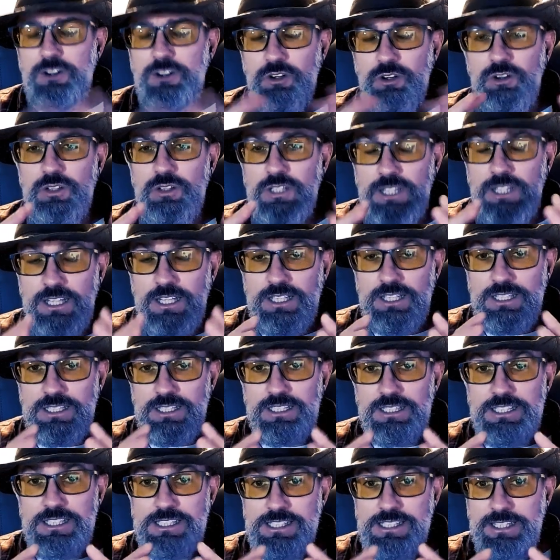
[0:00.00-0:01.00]
or
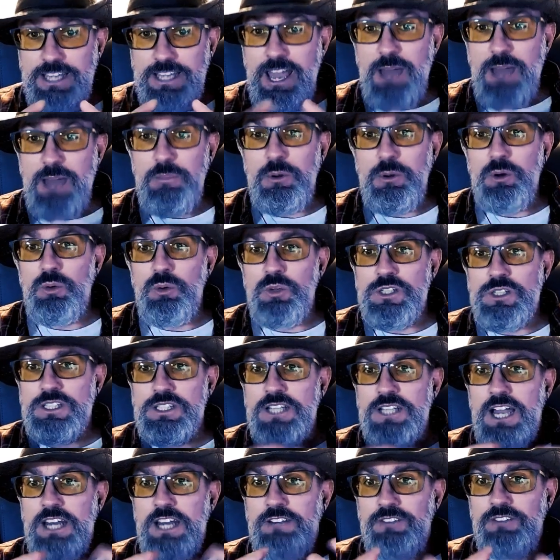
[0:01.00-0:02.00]
at least the capital
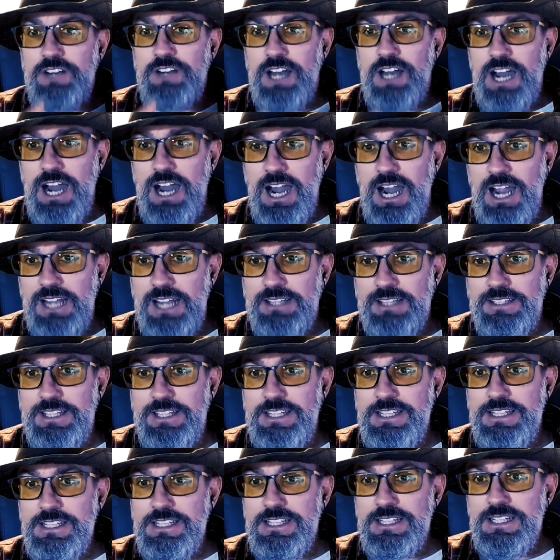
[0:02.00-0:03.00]
was kind of an
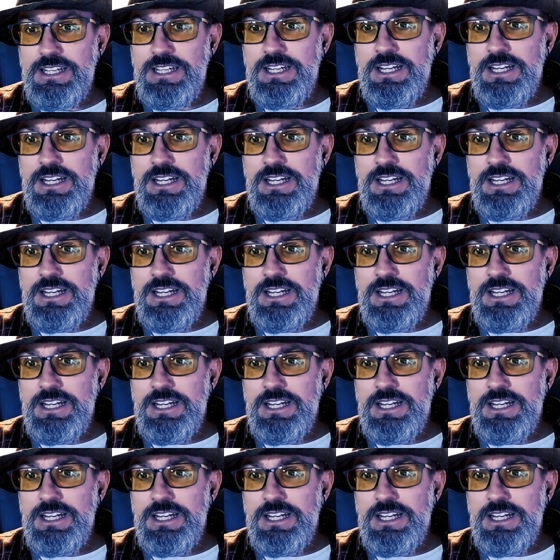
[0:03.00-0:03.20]
island.